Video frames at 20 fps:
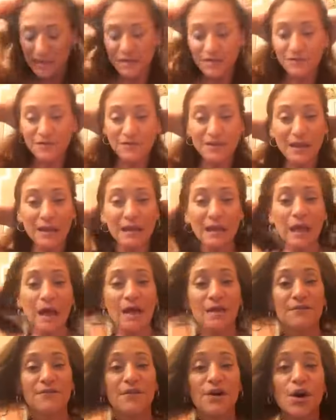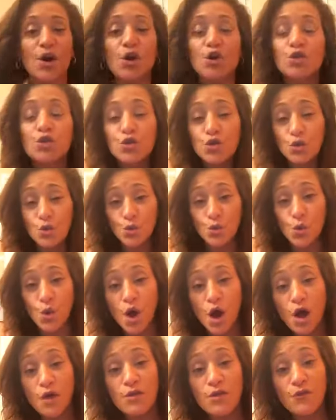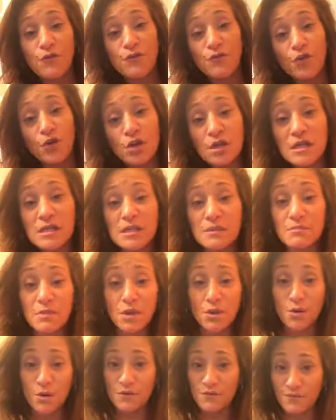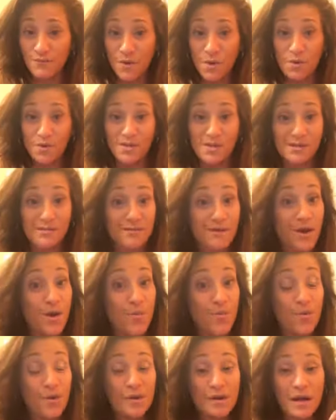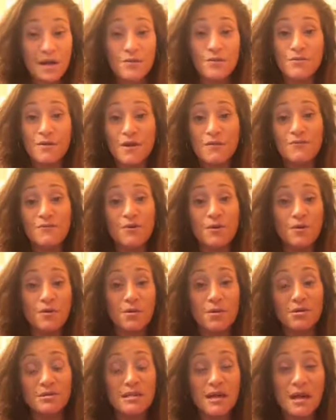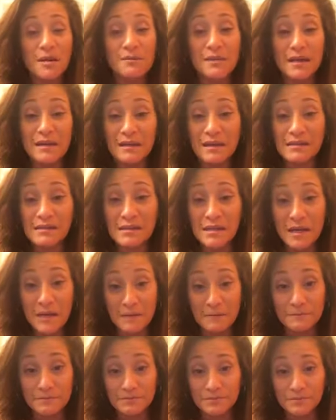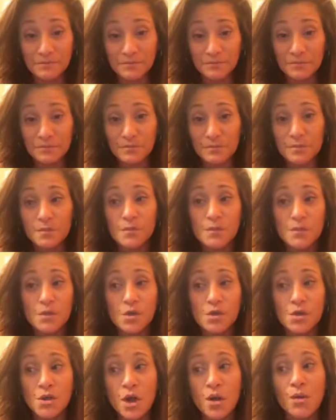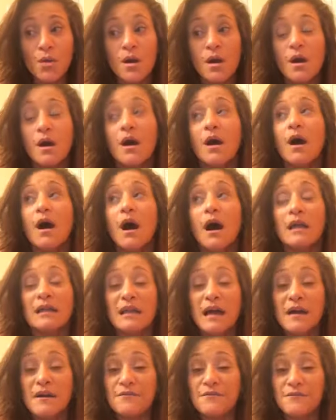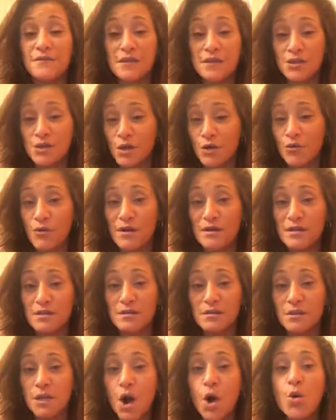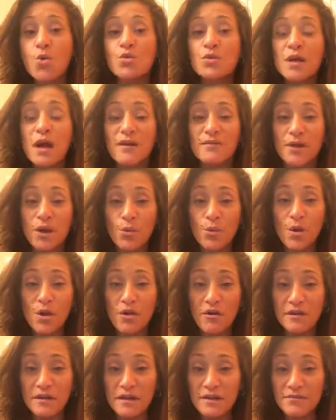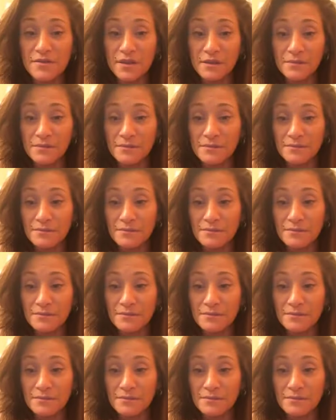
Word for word: live life to the fullest because, folks, we're not around for a long time, like I said. You know, life is the greatest loan that we are given.